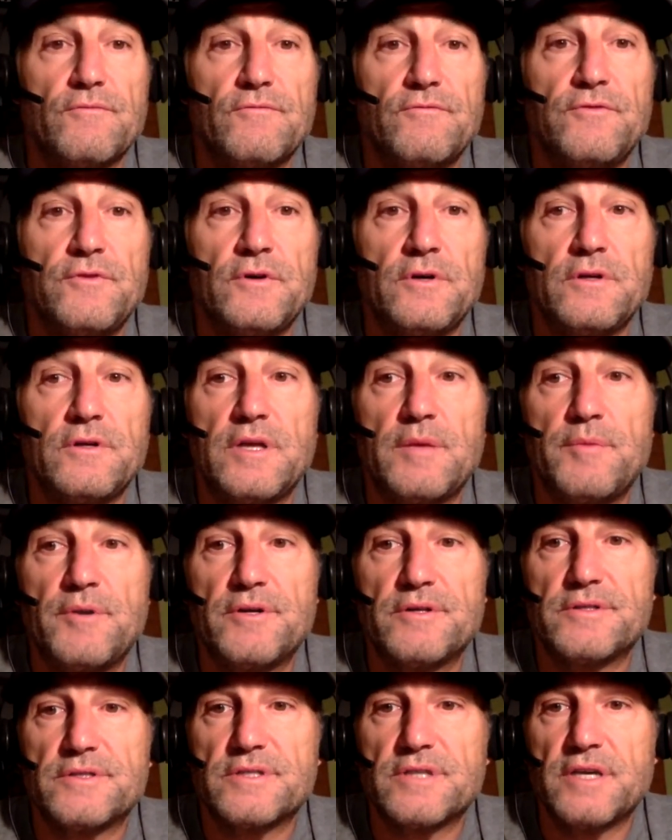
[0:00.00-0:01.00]
full. I
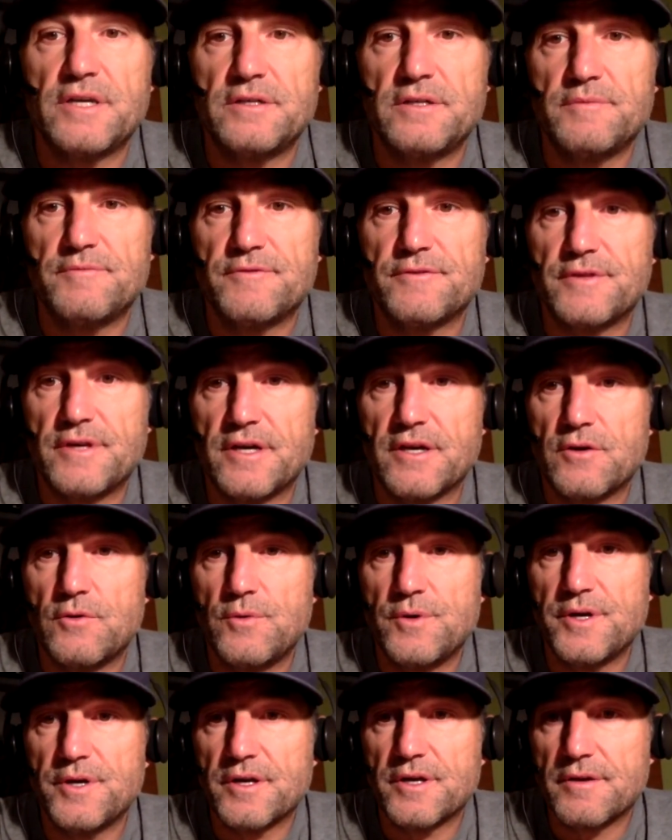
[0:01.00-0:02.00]
better sign up for that
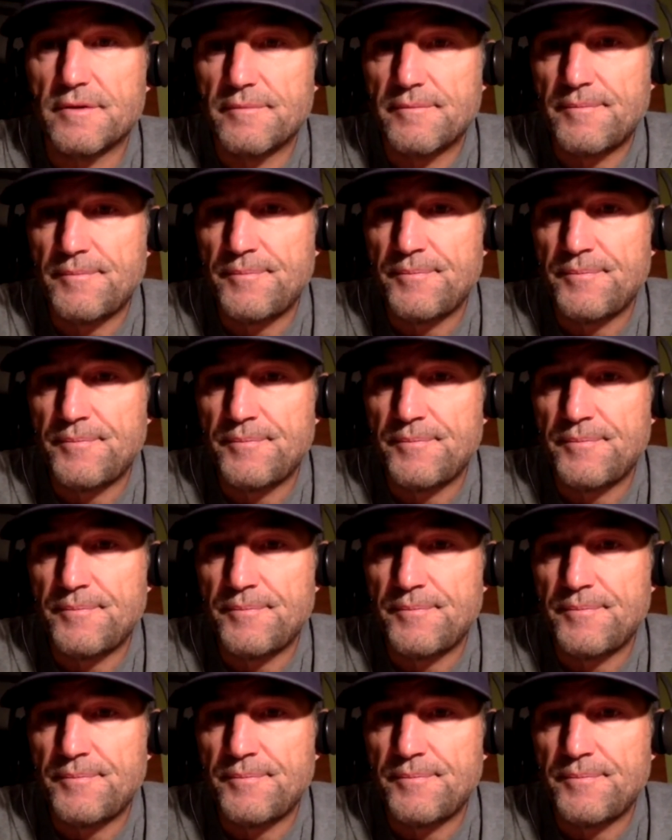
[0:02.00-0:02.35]
quick.